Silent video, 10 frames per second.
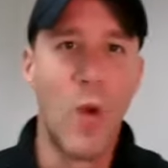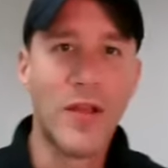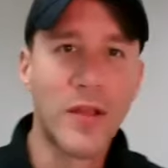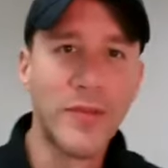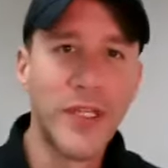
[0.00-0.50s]

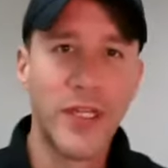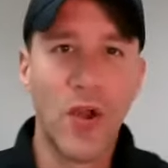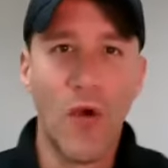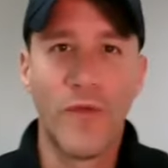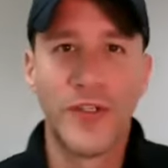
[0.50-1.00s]
welcome to the
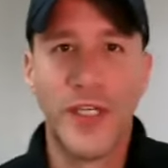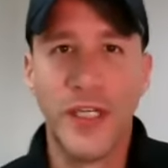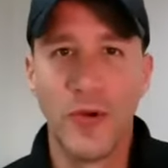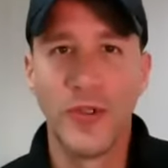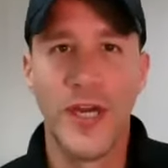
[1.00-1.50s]

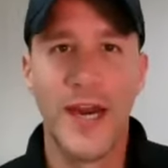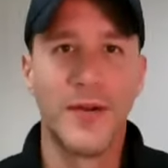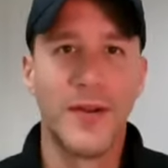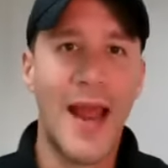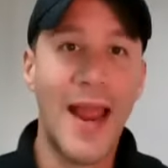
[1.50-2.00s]
Go4CEO
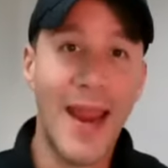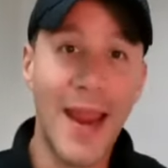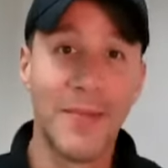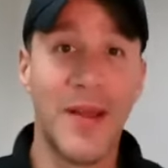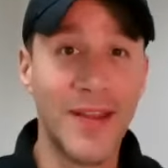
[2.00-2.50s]
channel. And I
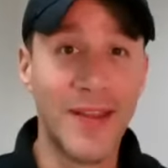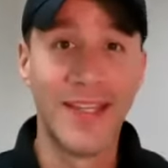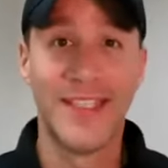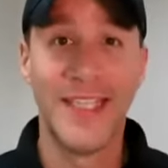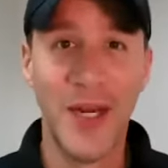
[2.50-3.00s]
am the
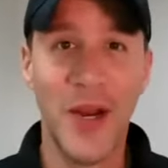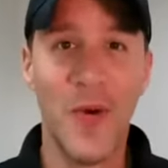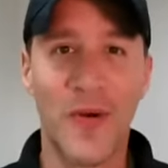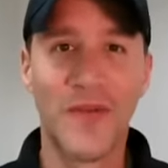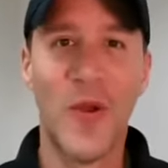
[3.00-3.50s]

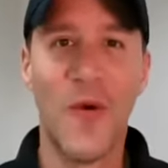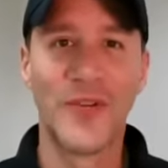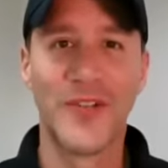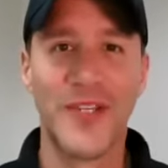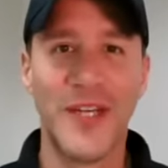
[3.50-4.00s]
CEO of
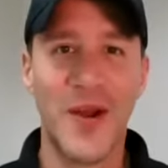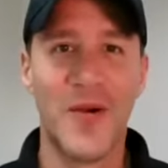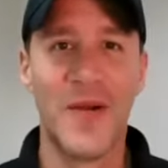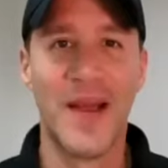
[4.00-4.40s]
Go4Ceo.